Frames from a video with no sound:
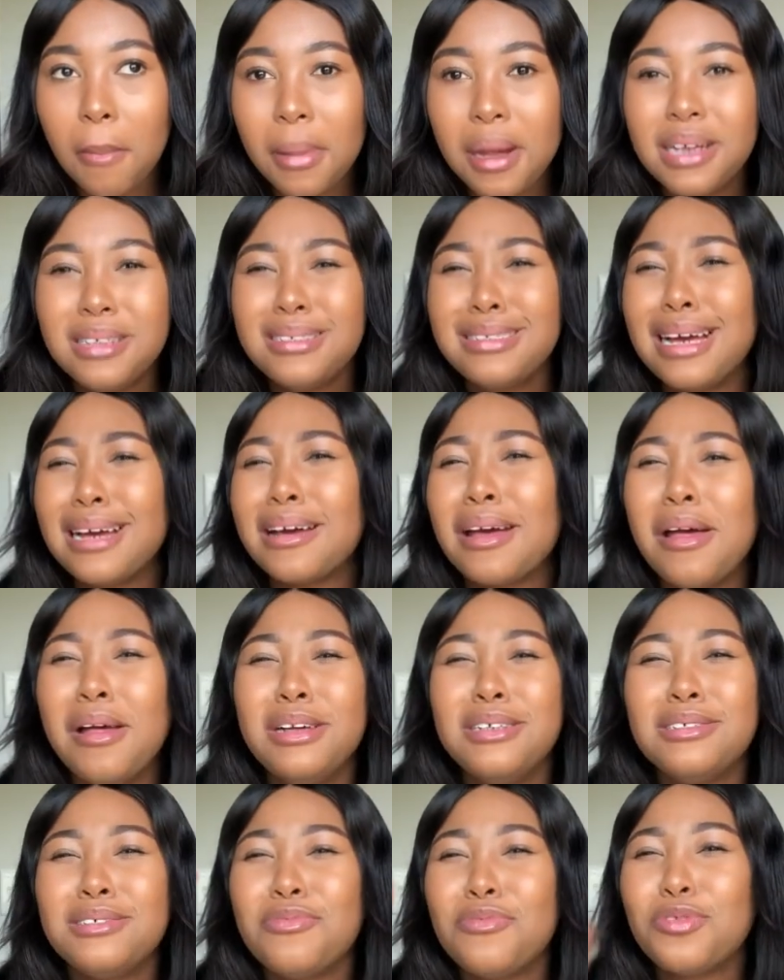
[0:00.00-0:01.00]
And like,
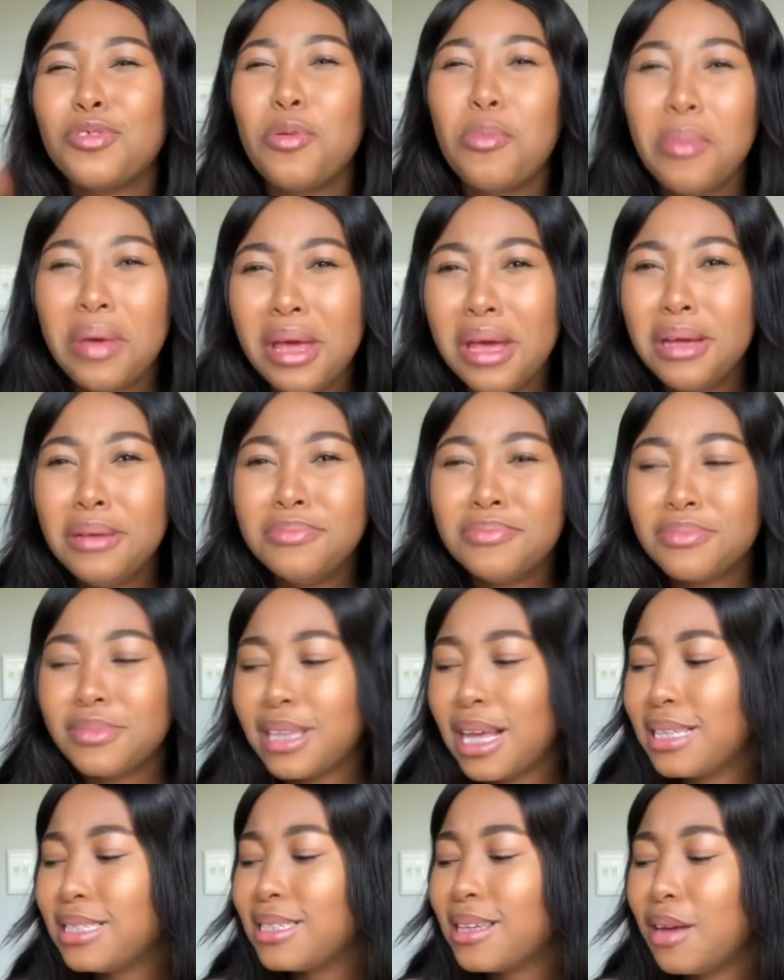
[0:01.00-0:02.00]
to me
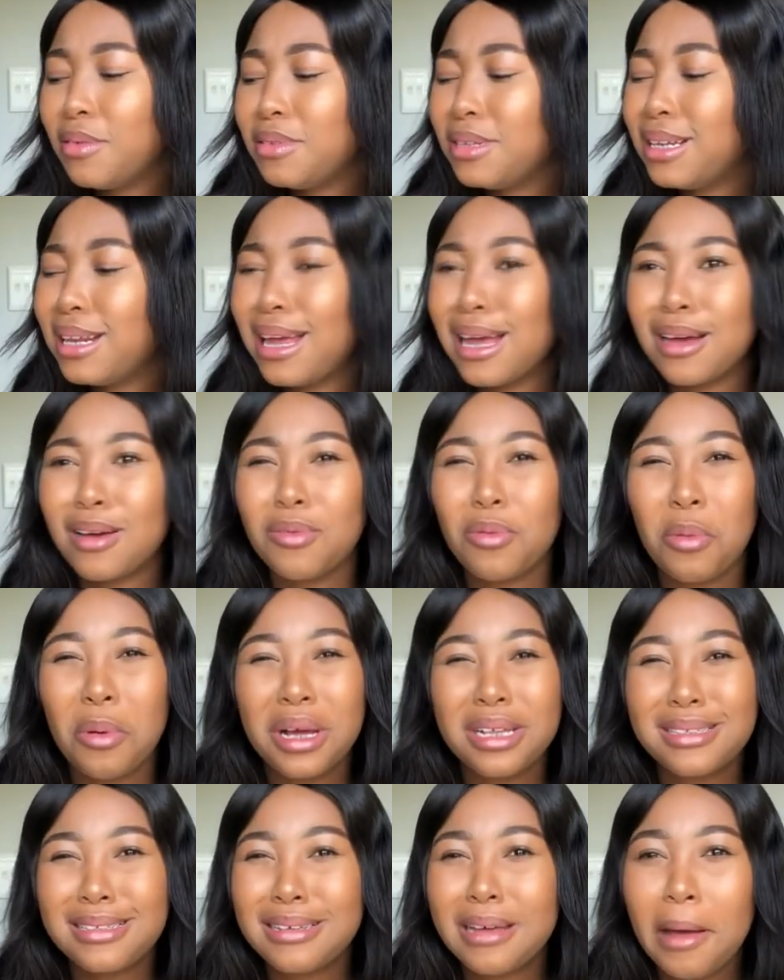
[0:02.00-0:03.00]
that sounded like, what,
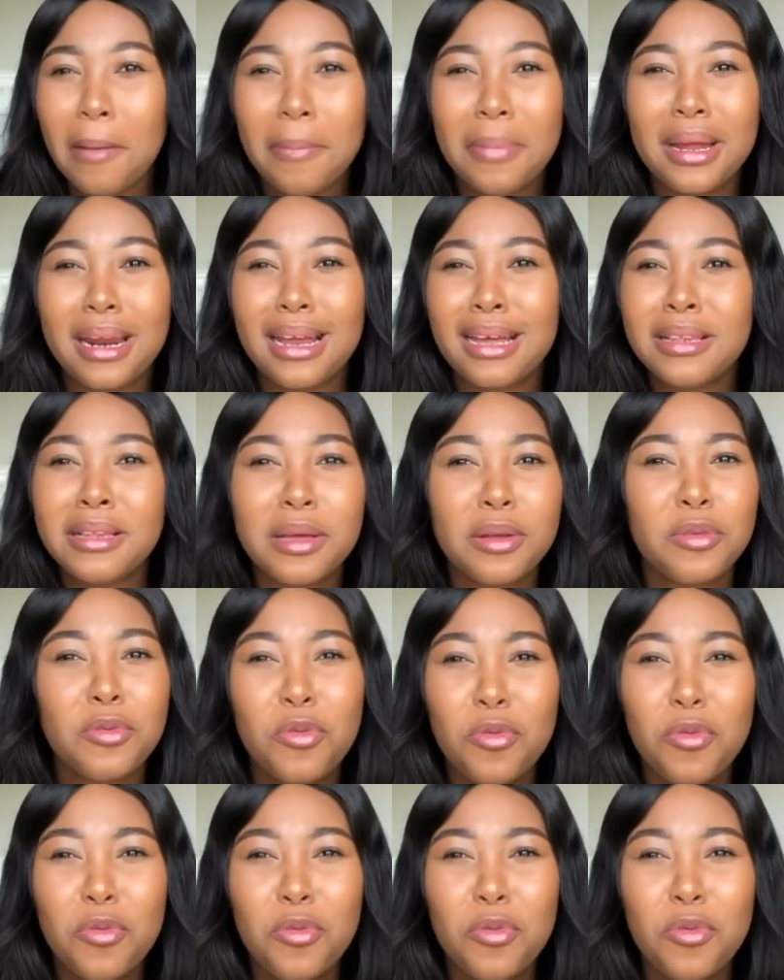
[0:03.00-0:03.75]
upgraded?